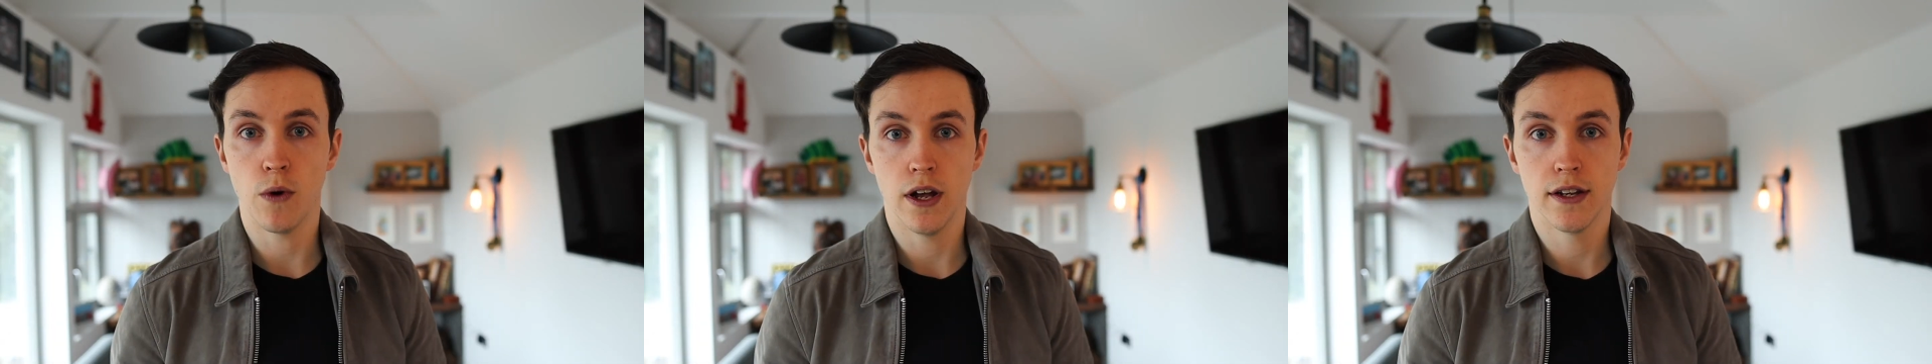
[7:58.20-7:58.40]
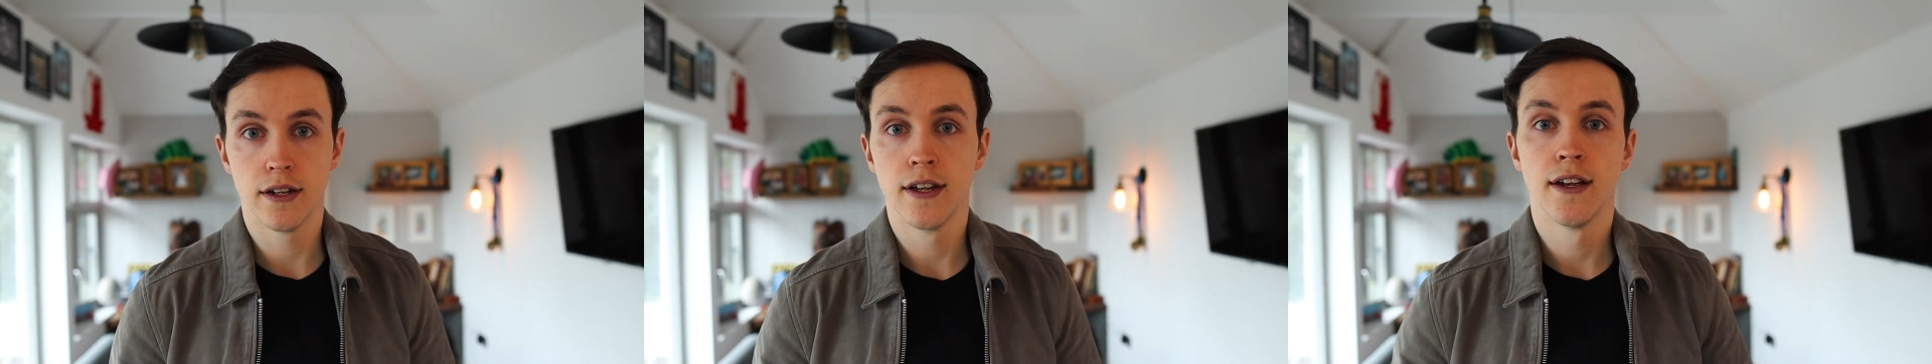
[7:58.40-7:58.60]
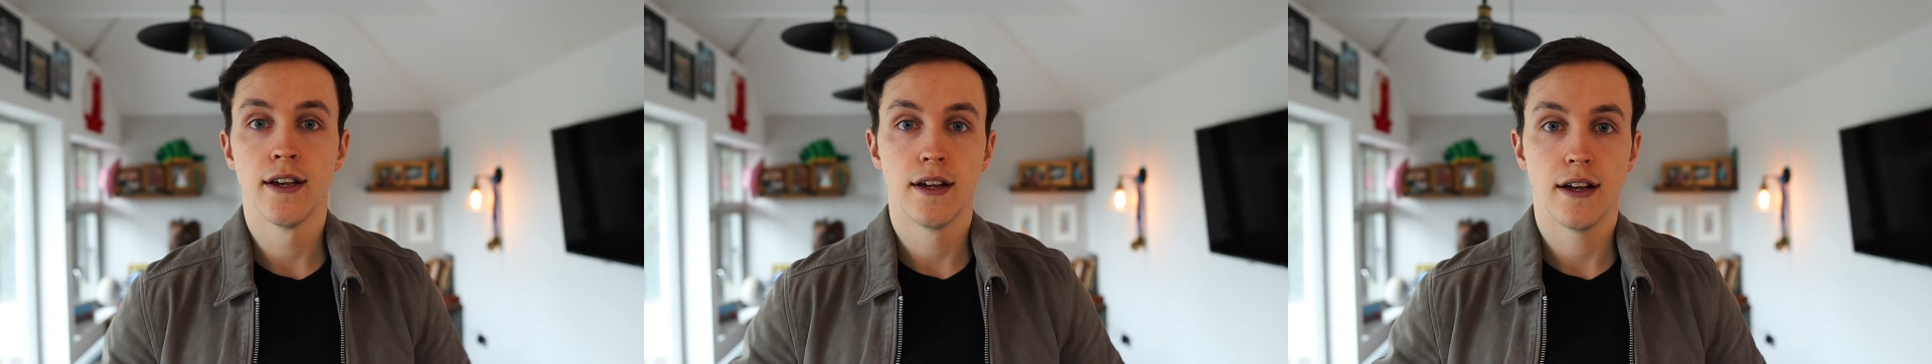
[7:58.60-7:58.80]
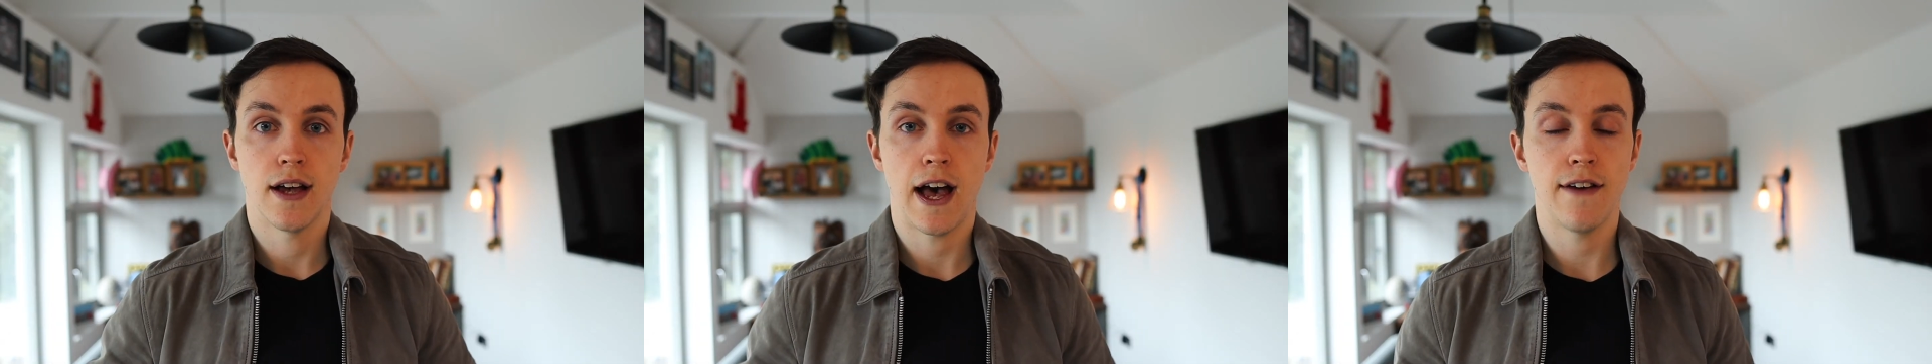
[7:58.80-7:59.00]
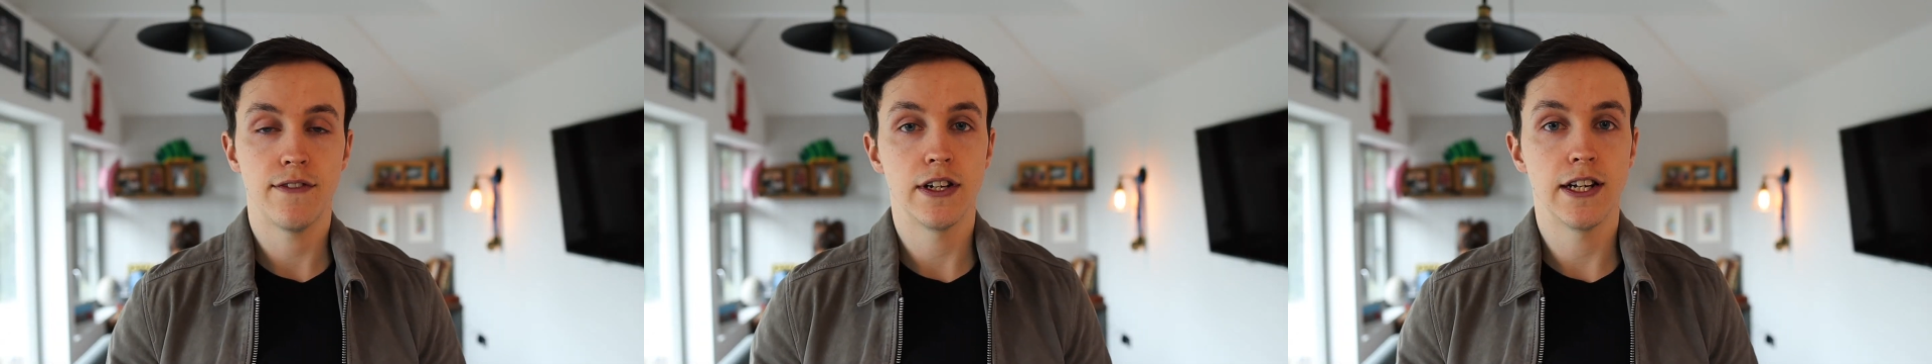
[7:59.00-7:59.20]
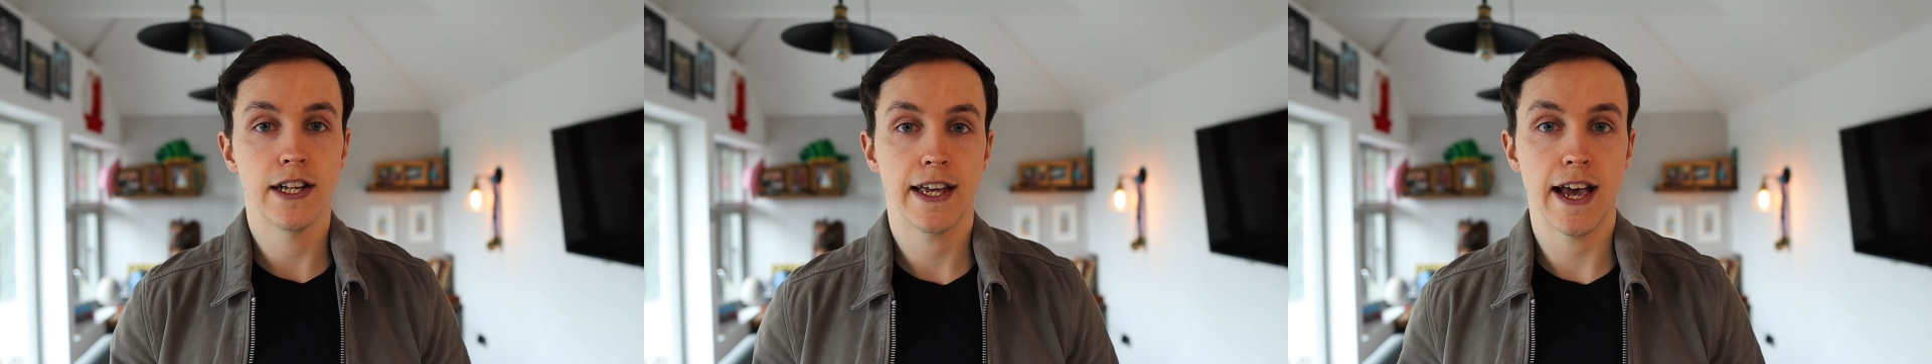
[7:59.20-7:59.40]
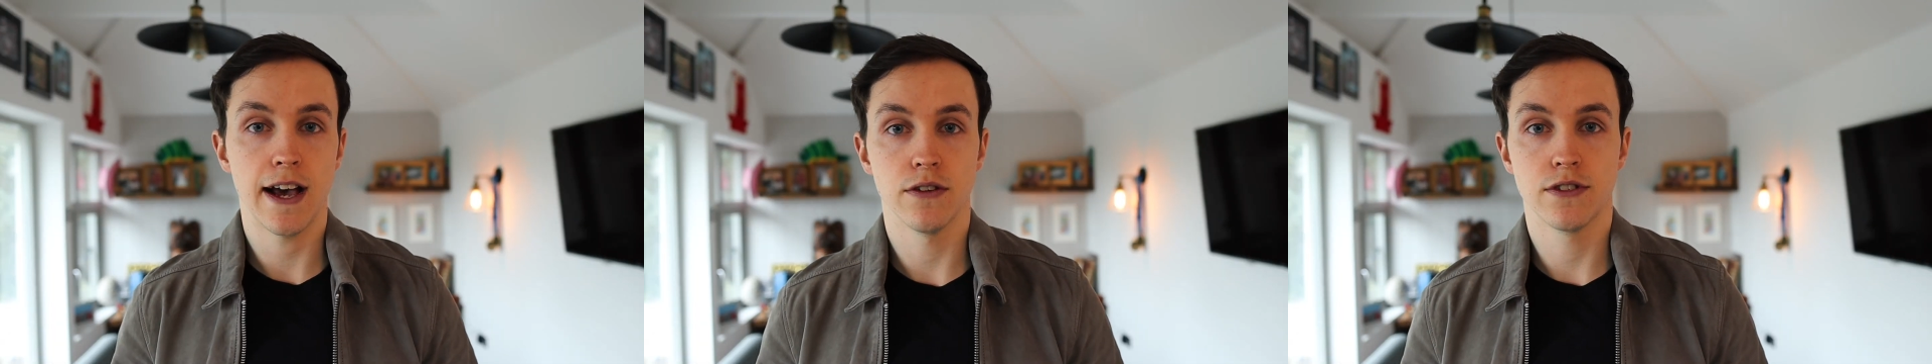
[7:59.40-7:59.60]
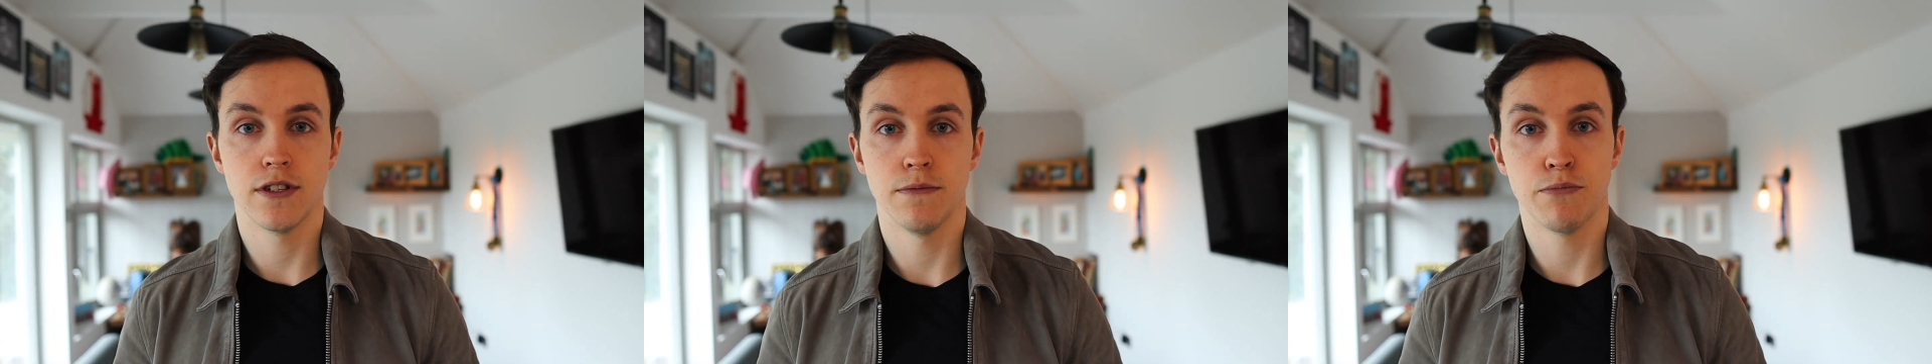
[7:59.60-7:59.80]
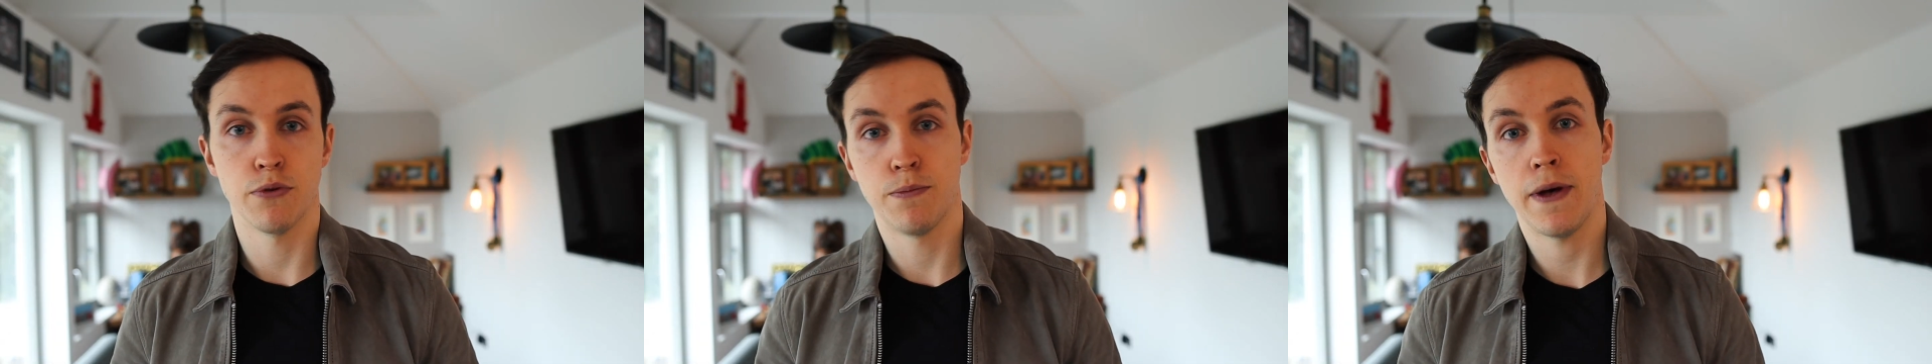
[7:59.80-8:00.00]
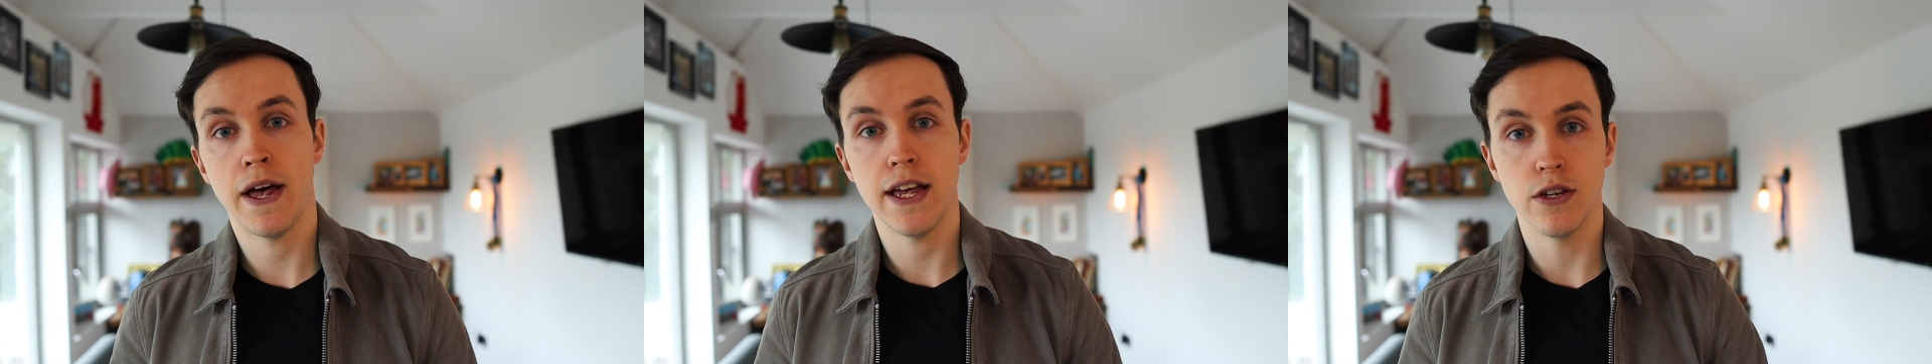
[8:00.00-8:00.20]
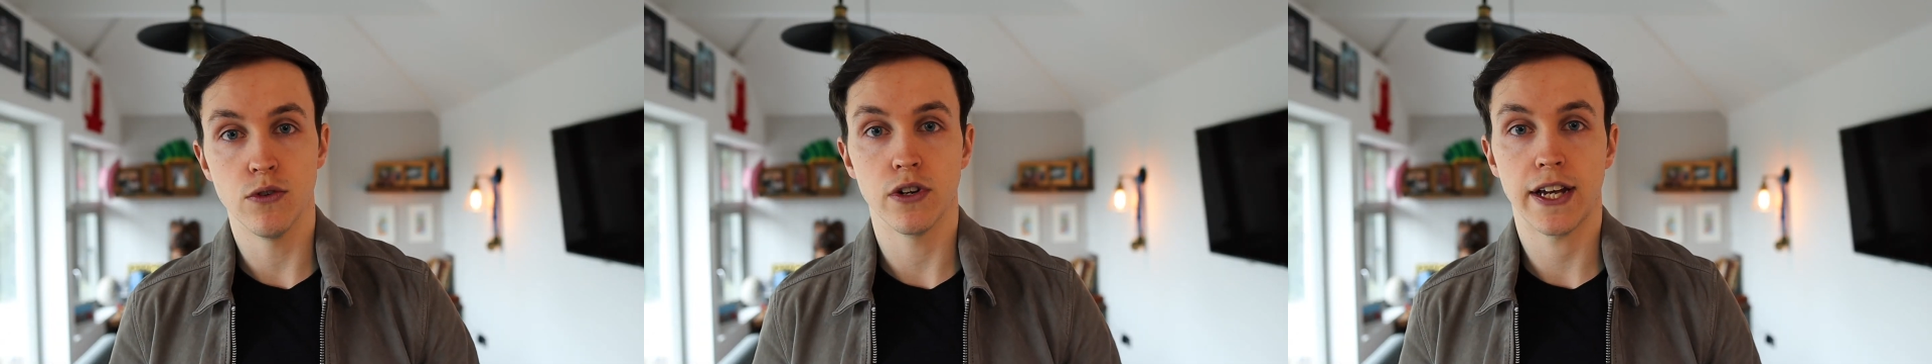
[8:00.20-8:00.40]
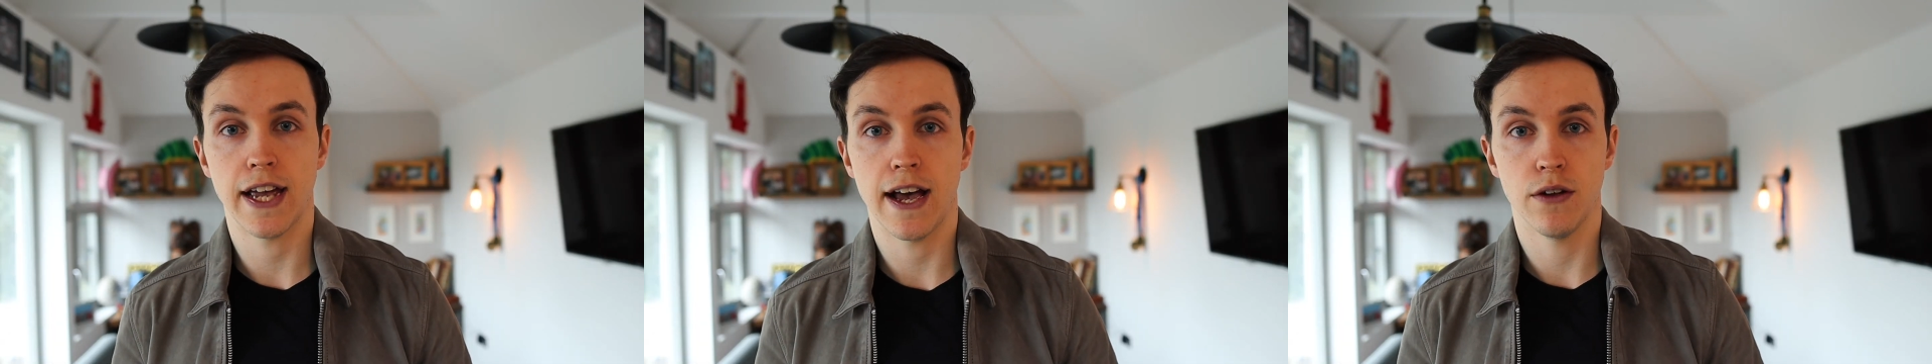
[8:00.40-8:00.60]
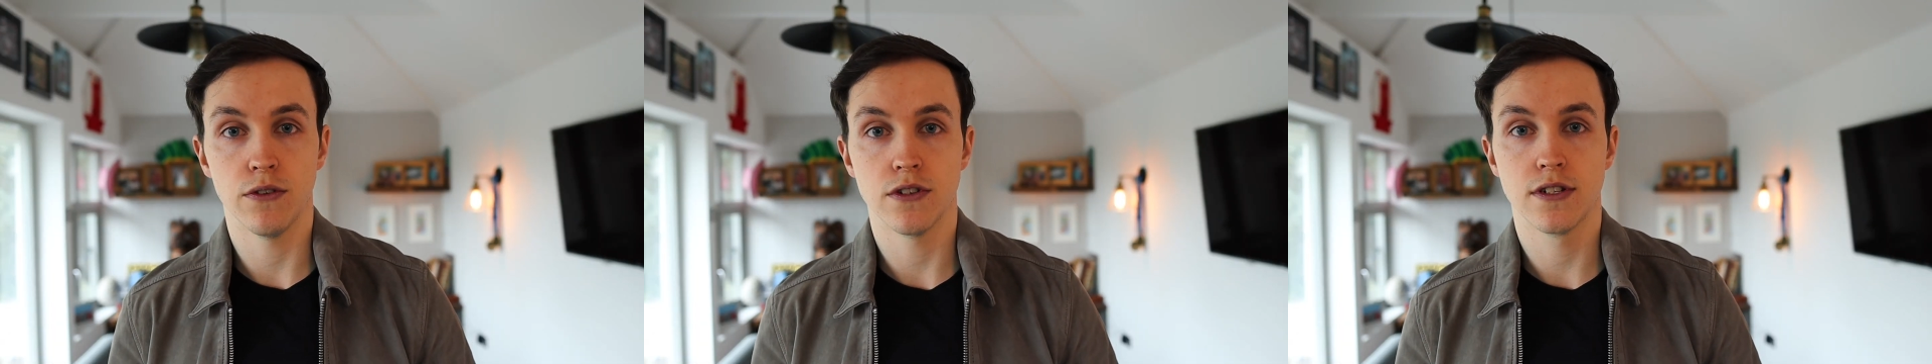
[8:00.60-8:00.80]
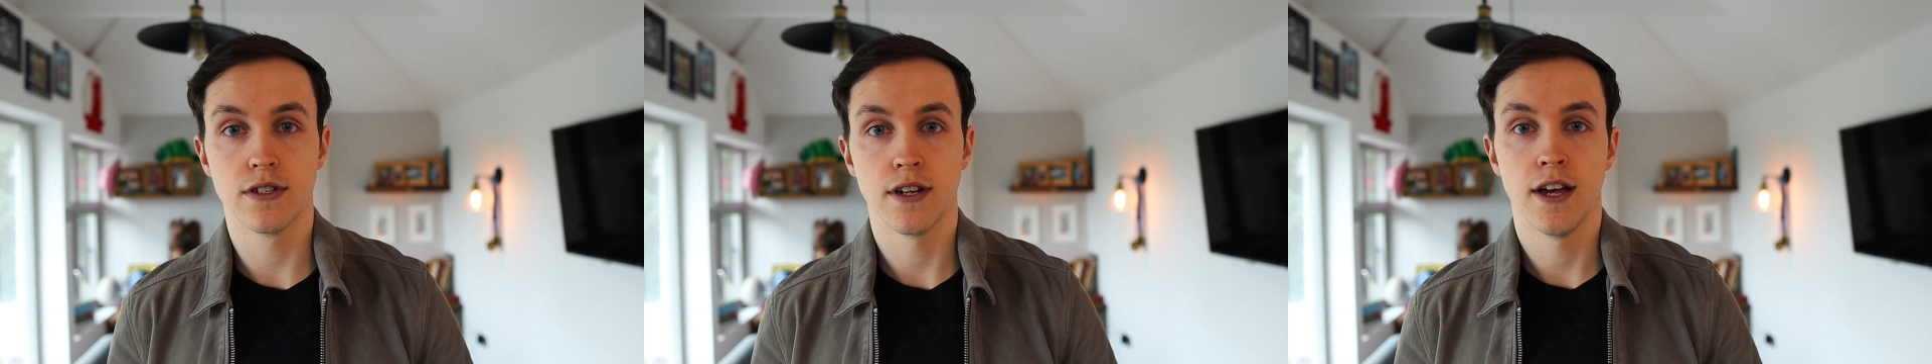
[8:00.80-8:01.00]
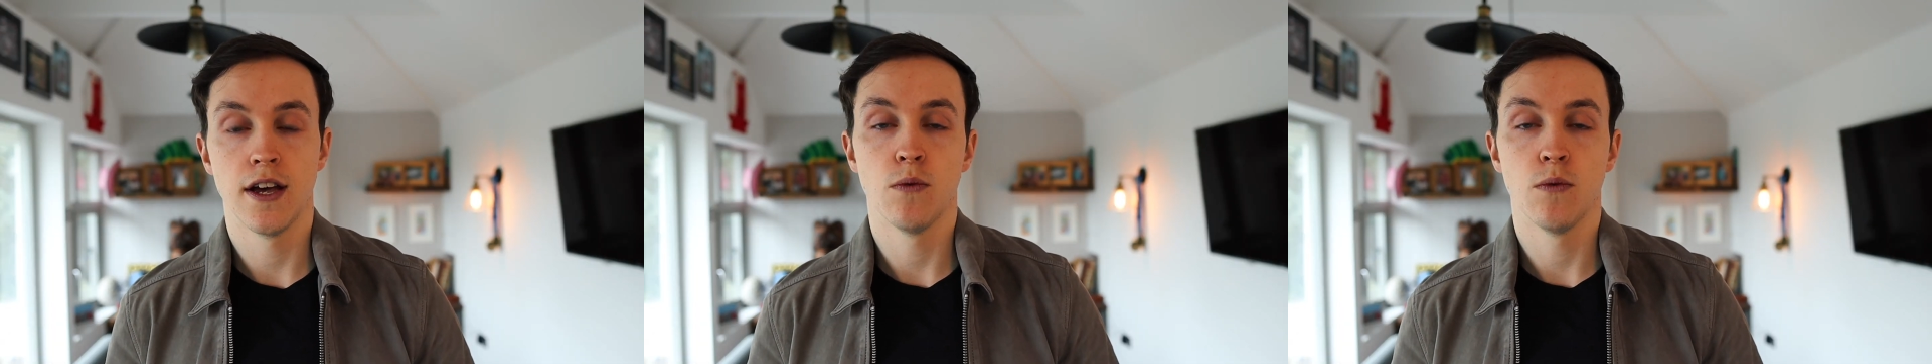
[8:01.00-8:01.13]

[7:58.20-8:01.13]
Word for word: one, having an accountant prepare your accounts